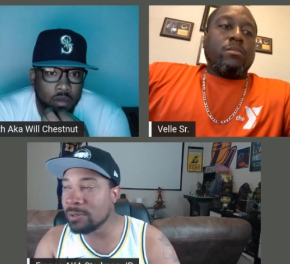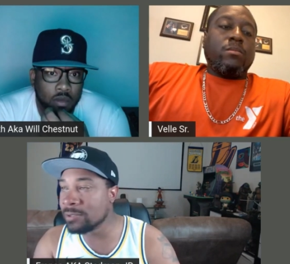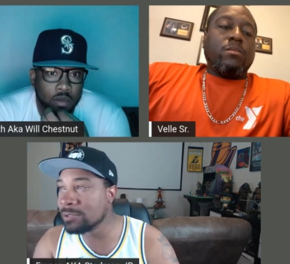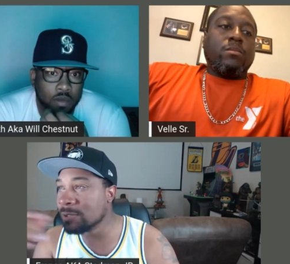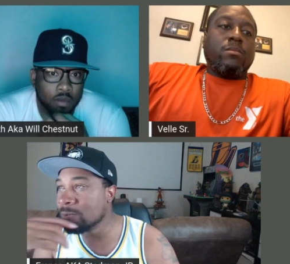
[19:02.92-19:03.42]

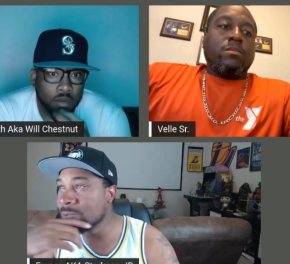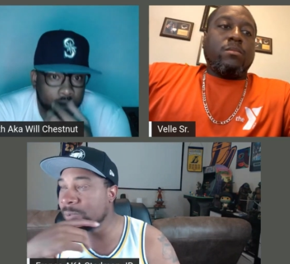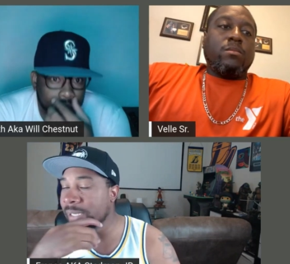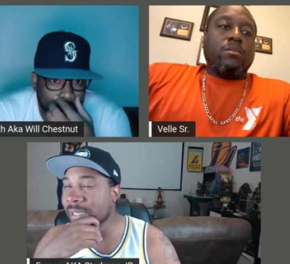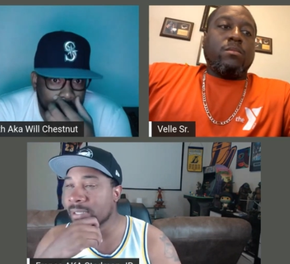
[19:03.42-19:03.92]
Speaker 1: on June
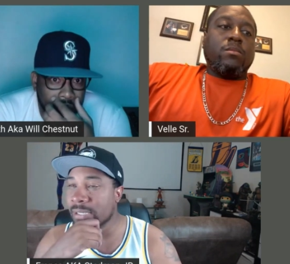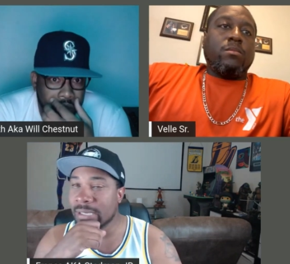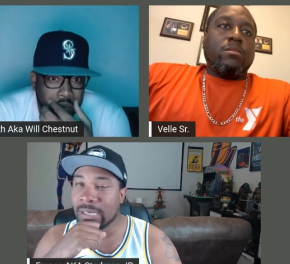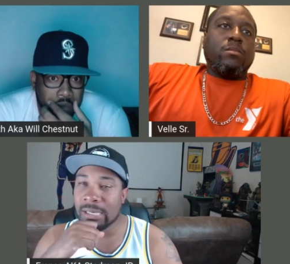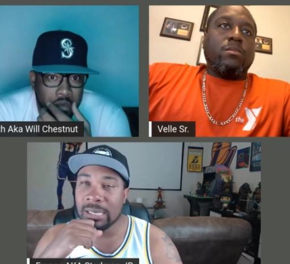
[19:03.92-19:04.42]
twentieth.
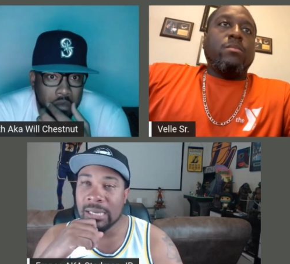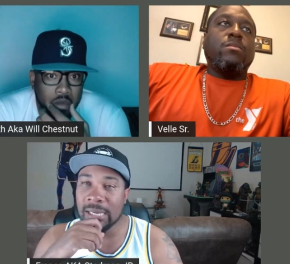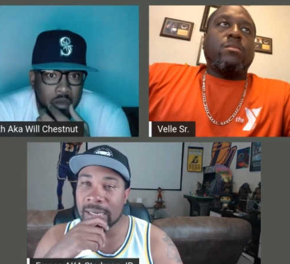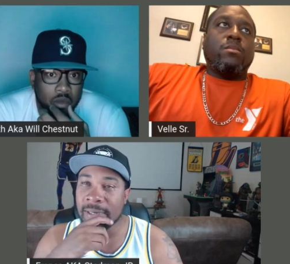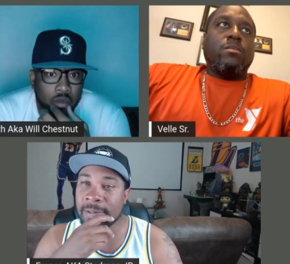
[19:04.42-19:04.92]

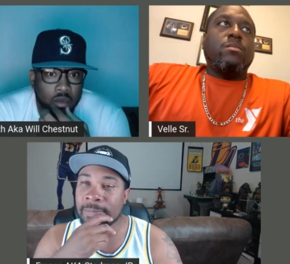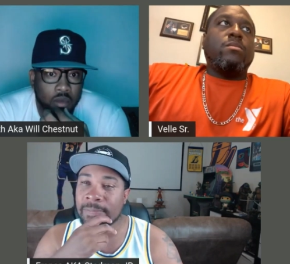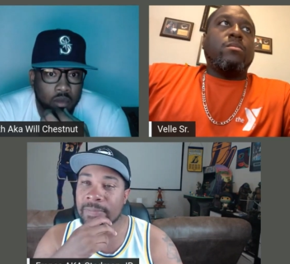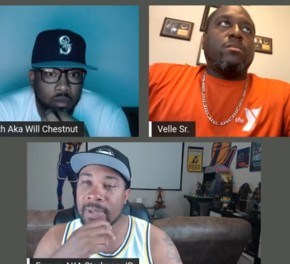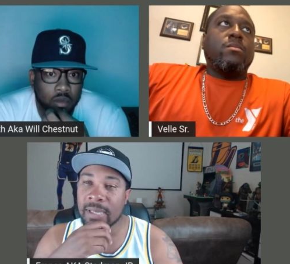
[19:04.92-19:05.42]
Um,
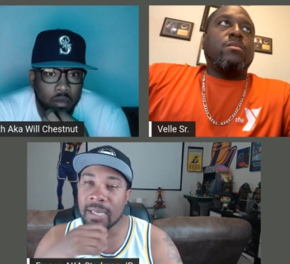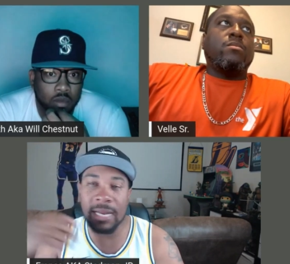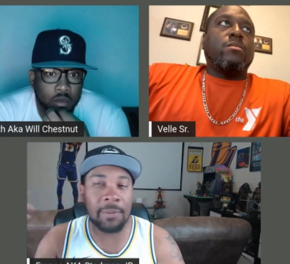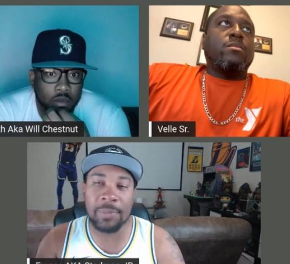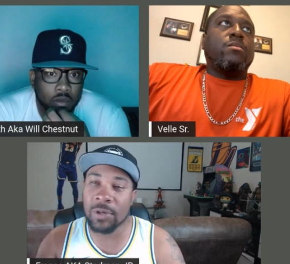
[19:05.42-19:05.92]
and
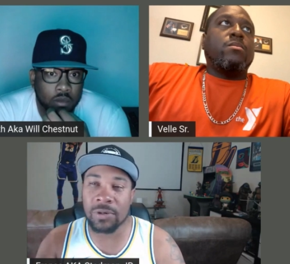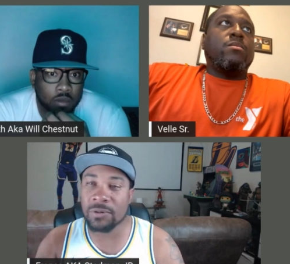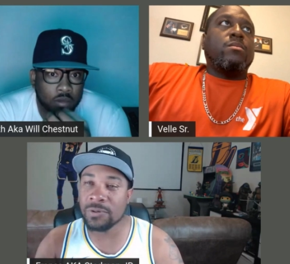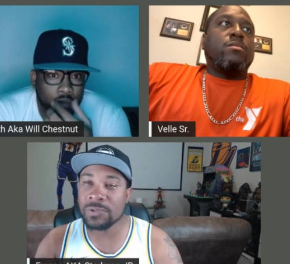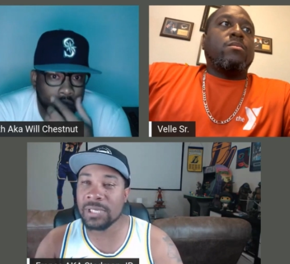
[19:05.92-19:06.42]
I'm gonna be on the
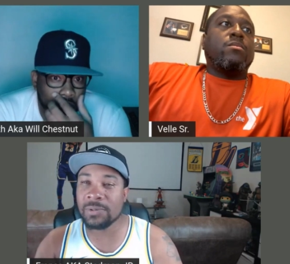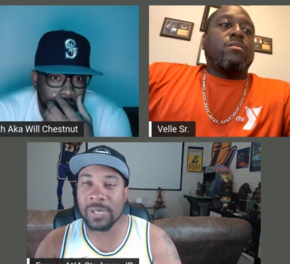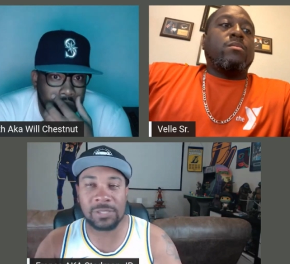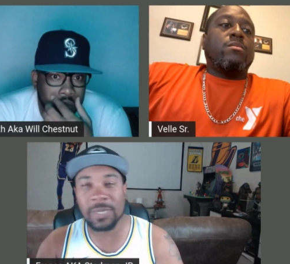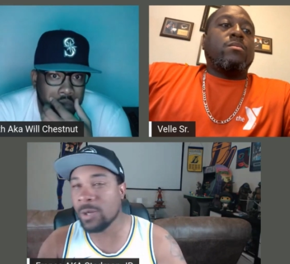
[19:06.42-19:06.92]
cruise anyway,
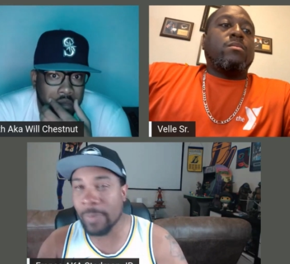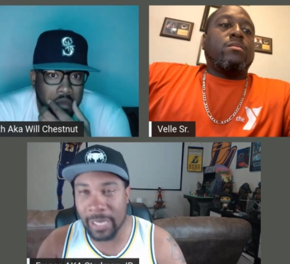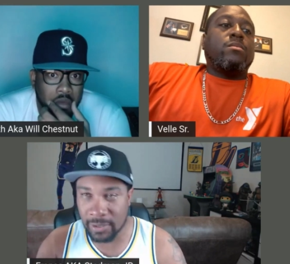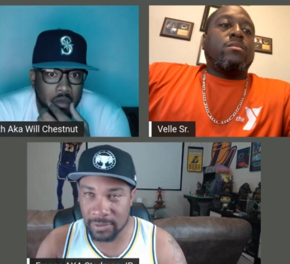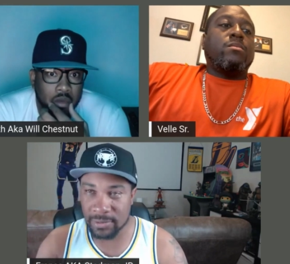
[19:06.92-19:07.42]
so it don't
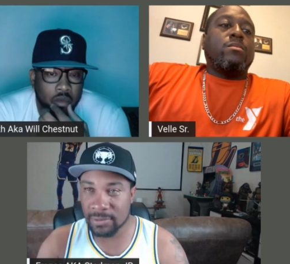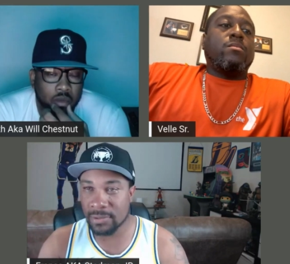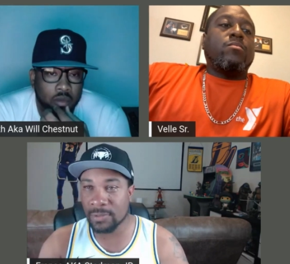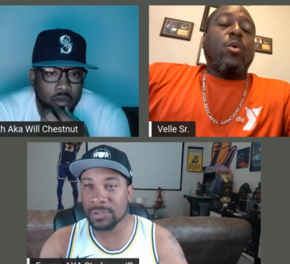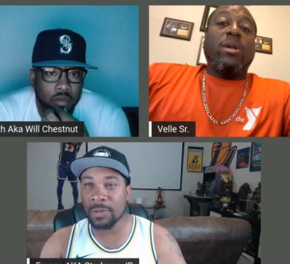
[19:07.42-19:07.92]
matter. You
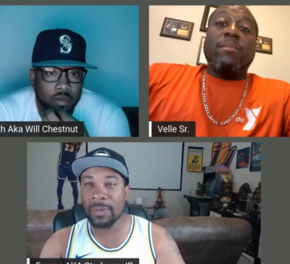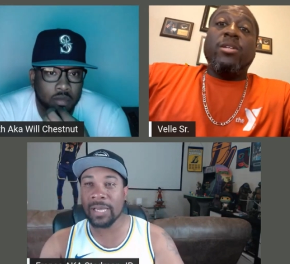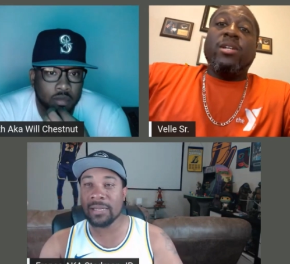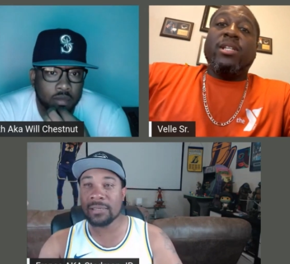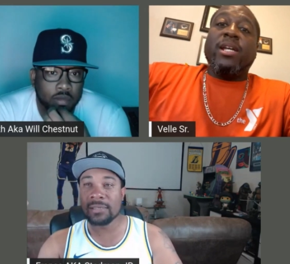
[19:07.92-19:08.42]
know what I'm talking well,
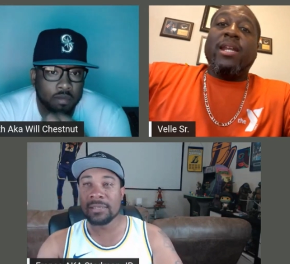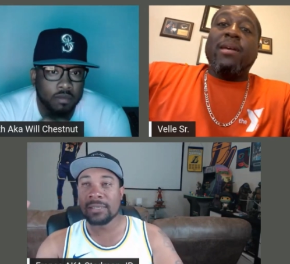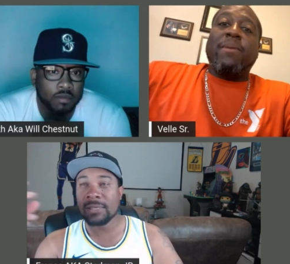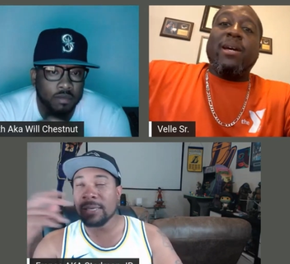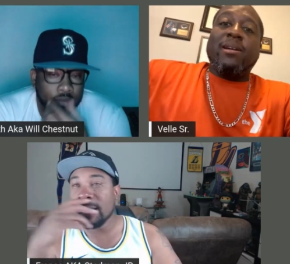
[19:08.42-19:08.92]
about? Get that day
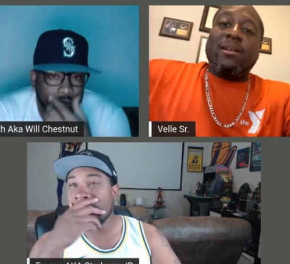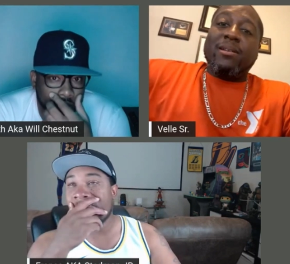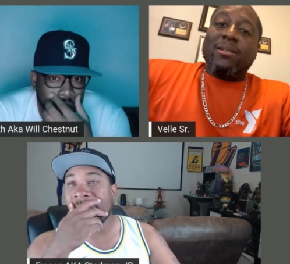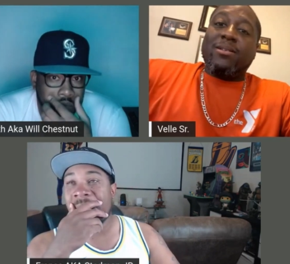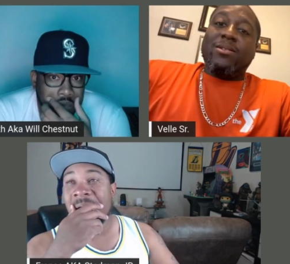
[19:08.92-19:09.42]
Speaker 2: back.
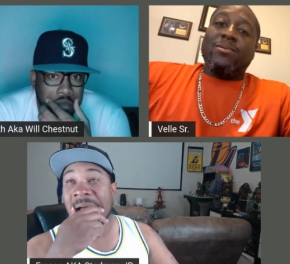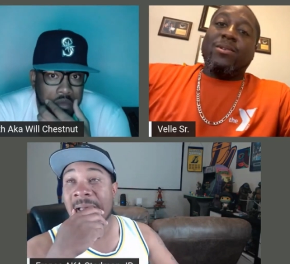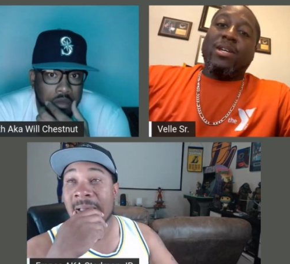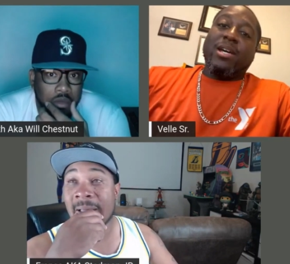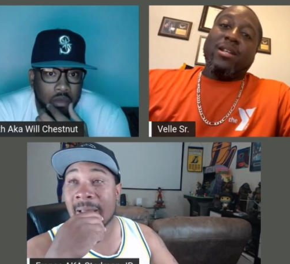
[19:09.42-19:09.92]
So huh?
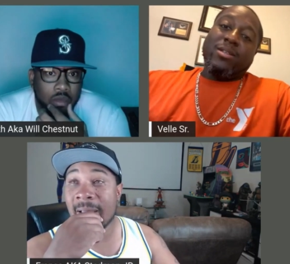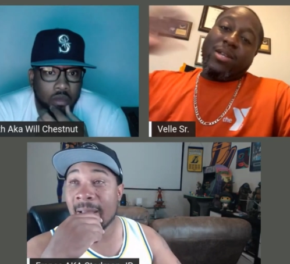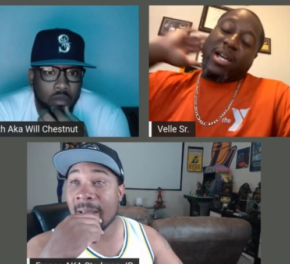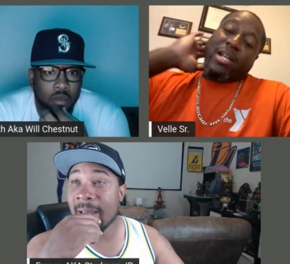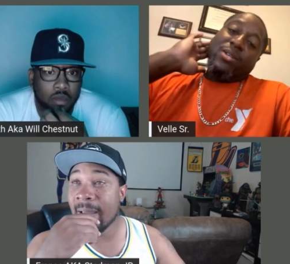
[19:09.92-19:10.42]
you ain't gotta
Speaker 1: you
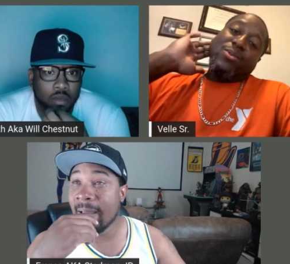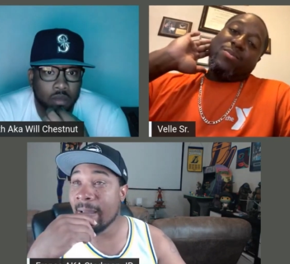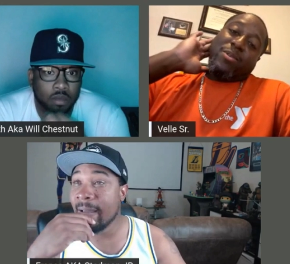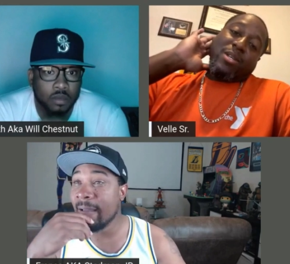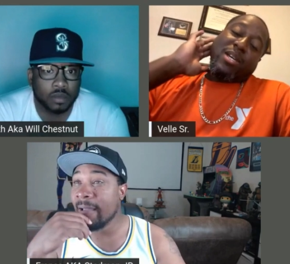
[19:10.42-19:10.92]
ain't gotta use
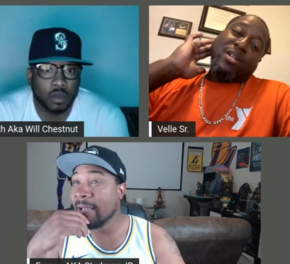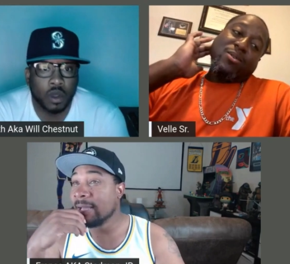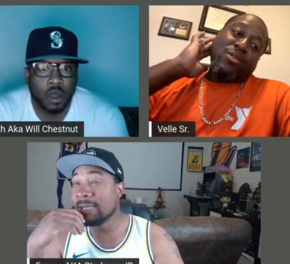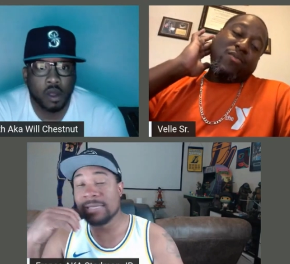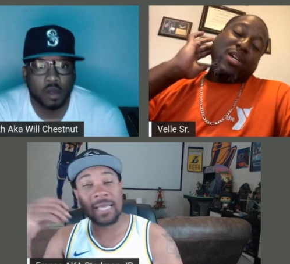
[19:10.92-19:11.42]
you ain't gotta
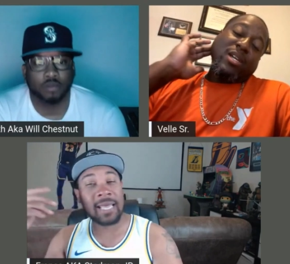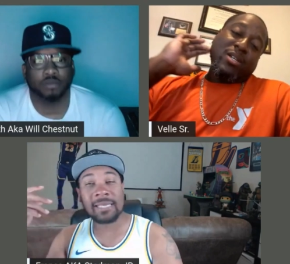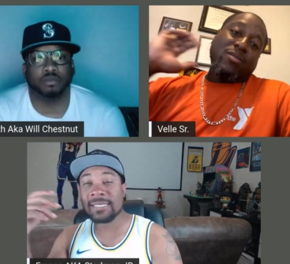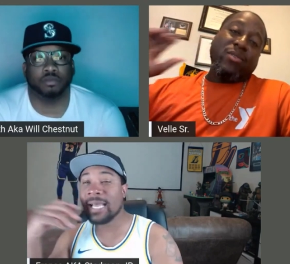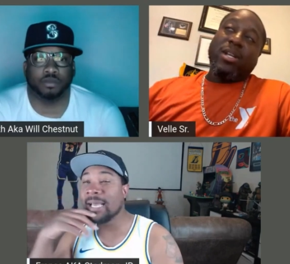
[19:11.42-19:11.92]
use
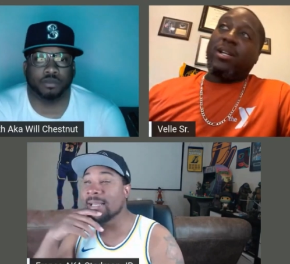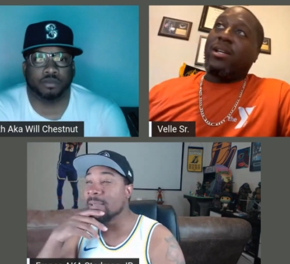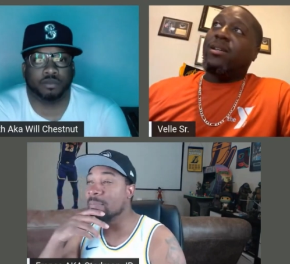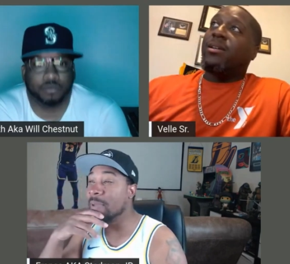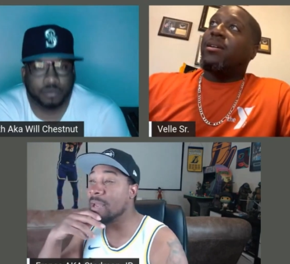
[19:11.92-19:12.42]
vacation.
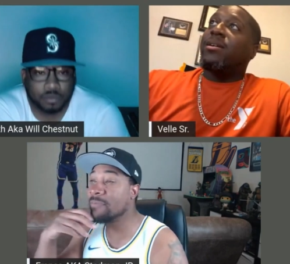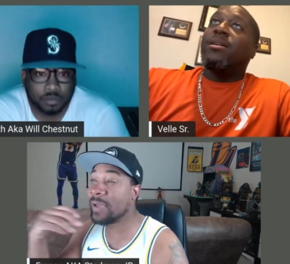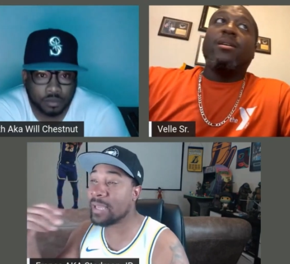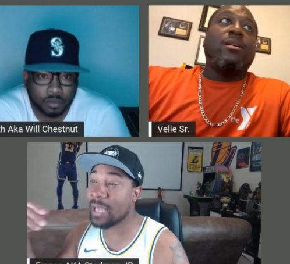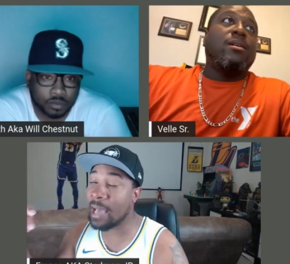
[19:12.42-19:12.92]
Exactly. Matter of
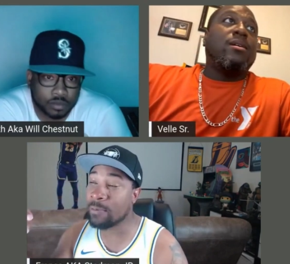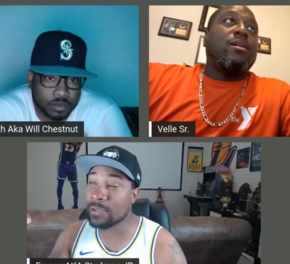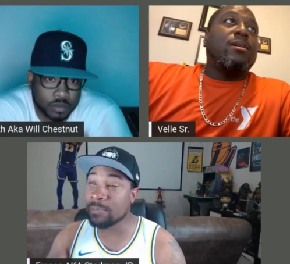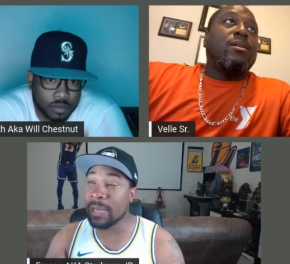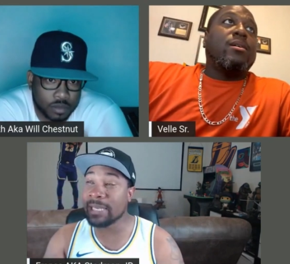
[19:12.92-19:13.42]
fact, I was
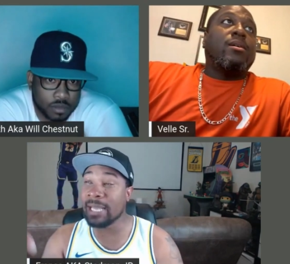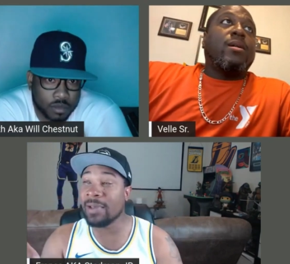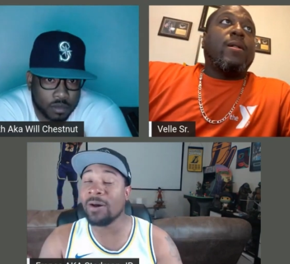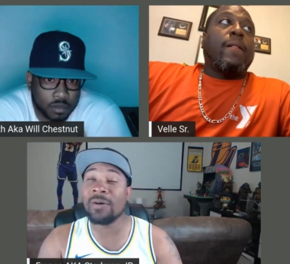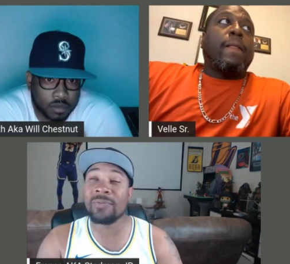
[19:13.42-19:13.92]
my day
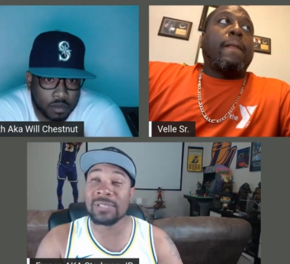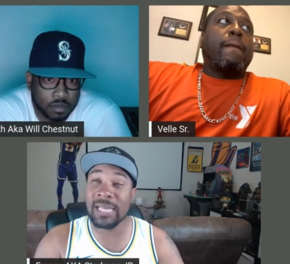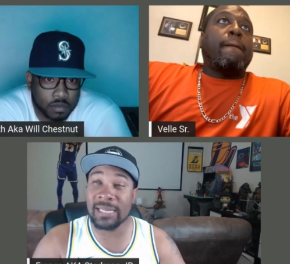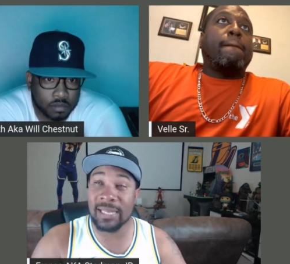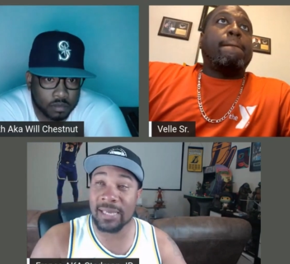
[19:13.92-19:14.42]
off is
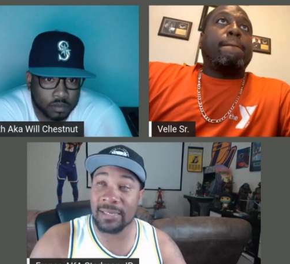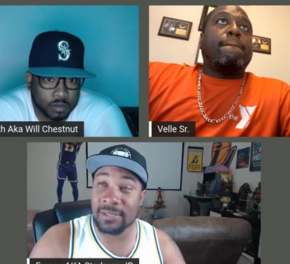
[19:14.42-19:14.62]
that day,